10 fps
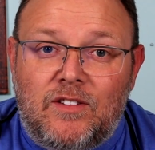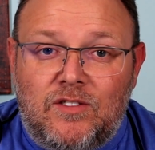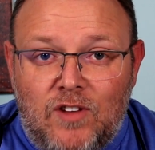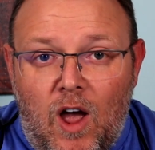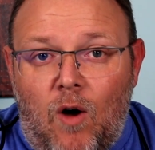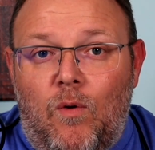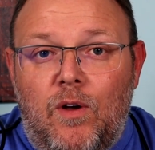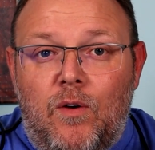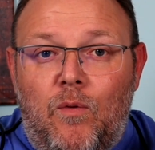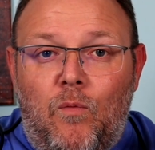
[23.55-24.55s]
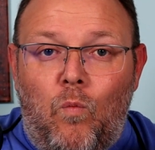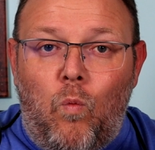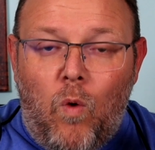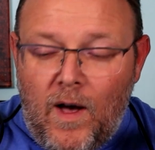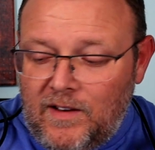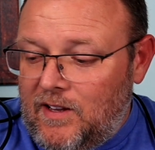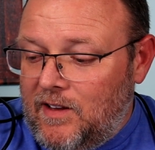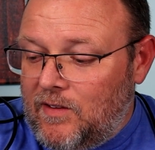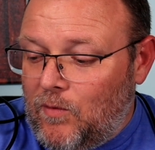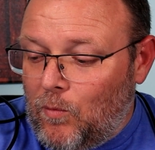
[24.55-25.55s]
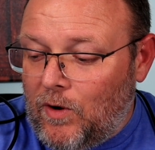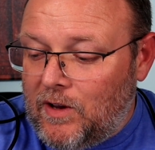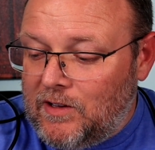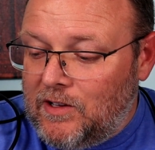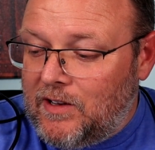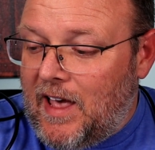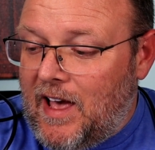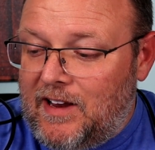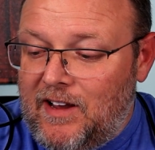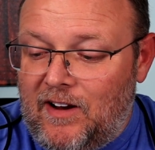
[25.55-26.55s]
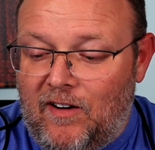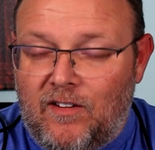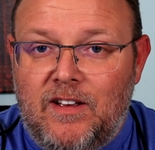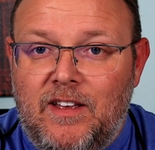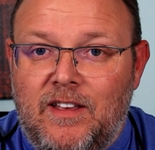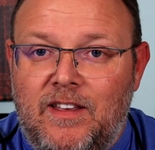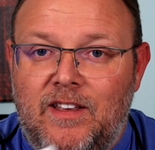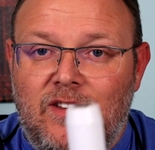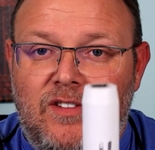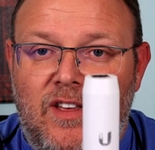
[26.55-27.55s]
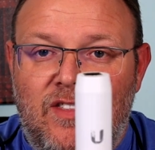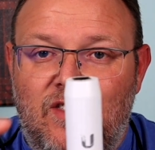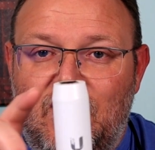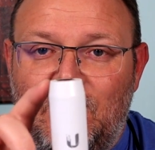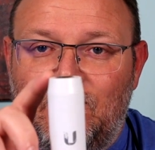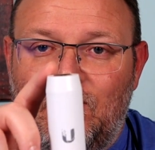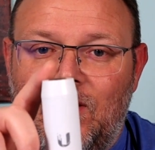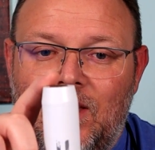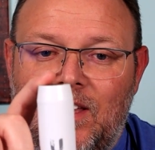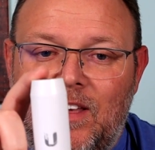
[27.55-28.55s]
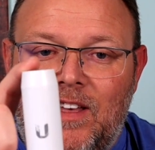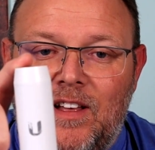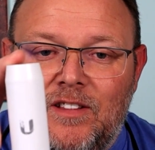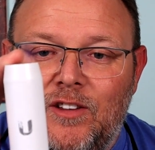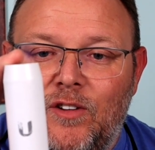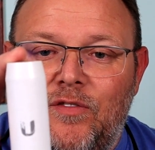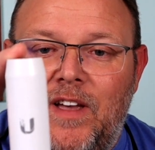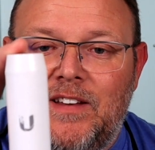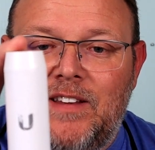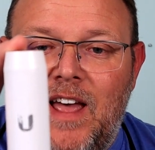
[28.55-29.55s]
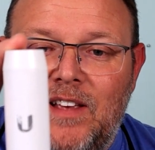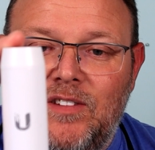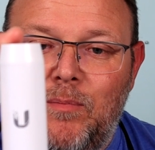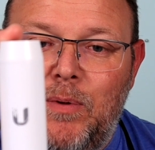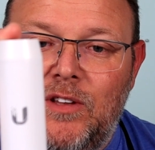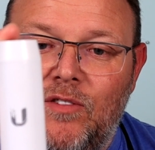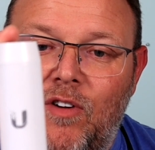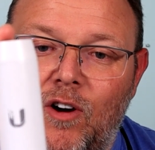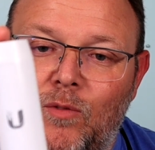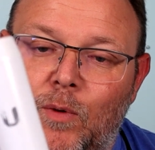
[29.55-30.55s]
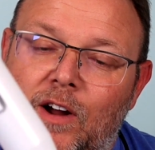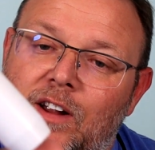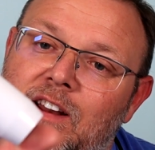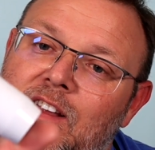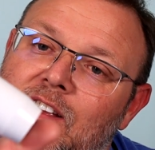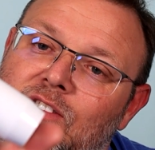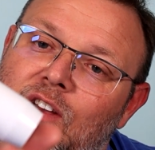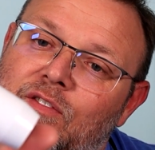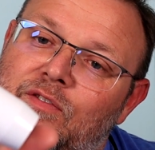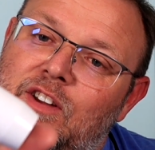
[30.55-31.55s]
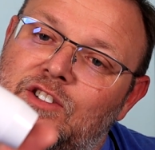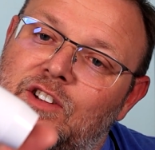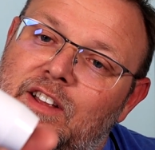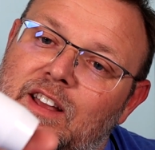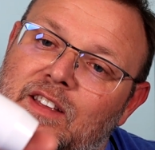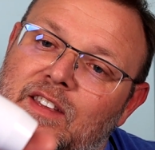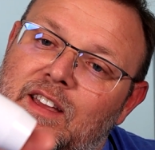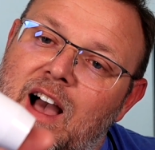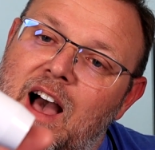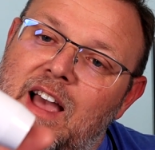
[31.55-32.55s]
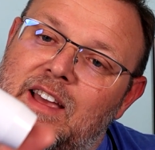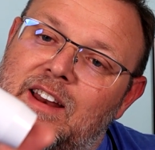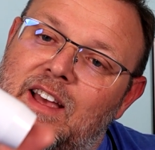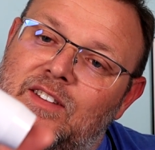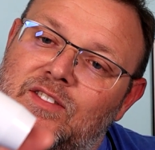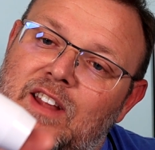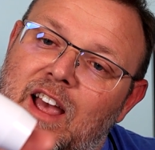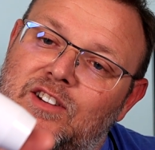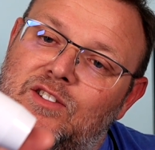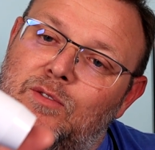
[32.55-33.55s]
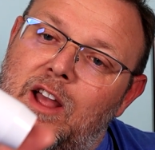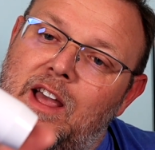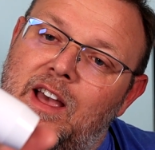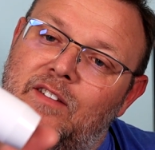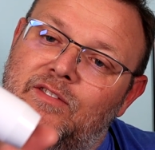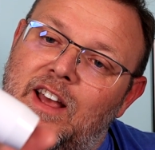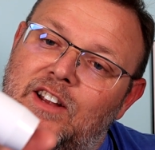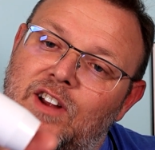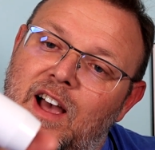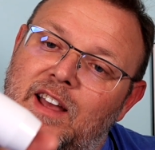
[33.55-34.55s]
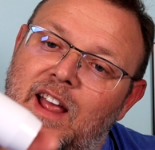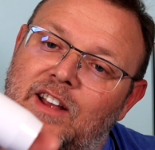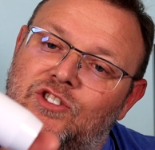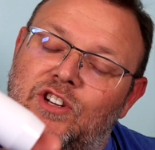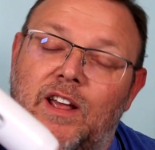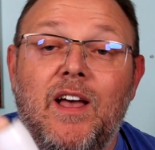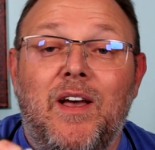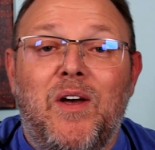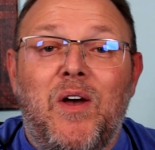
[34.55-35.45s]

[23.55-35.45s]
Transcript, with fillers: So what we're going to look at here is this little fantastic piece of hardware. It is officially the I N S three A F I G.